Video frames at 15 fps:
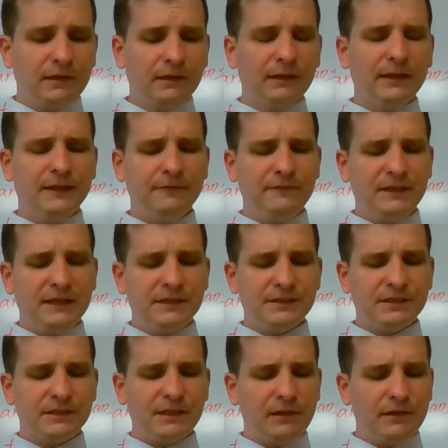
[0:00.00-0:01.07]
lived in
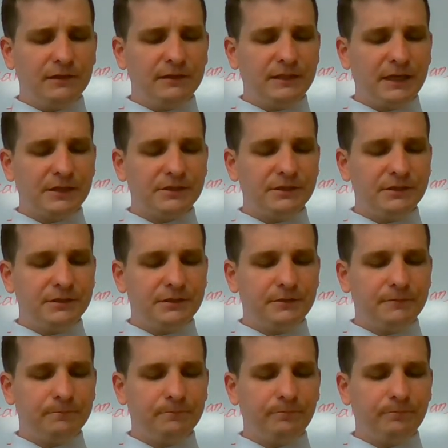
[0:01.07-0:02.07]
southern Texas.